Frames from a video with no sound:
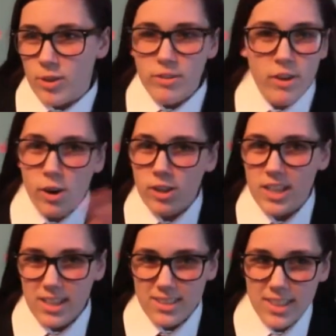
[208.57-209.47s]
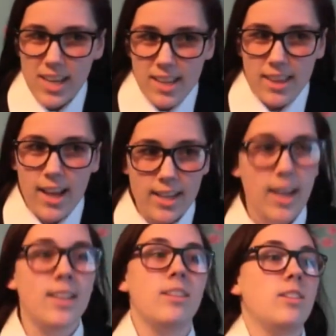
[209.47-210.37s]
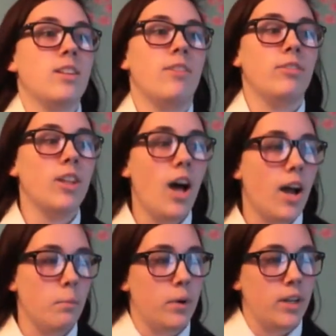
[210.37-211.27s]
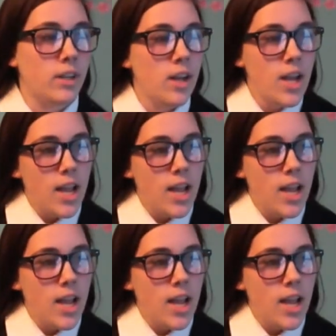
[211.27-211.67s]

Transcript: we've already seen that kind of stuff a lot, but